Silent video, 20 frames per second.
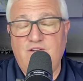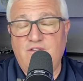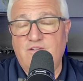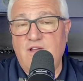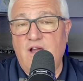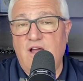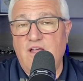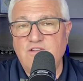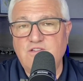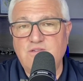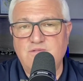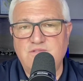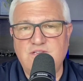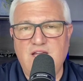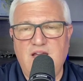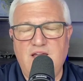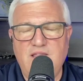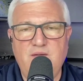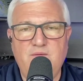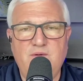scholarships
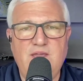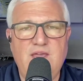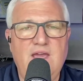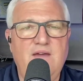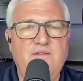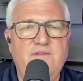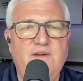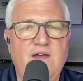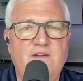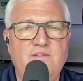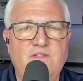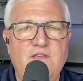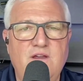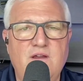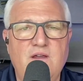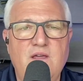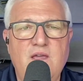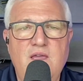guide that we have out there.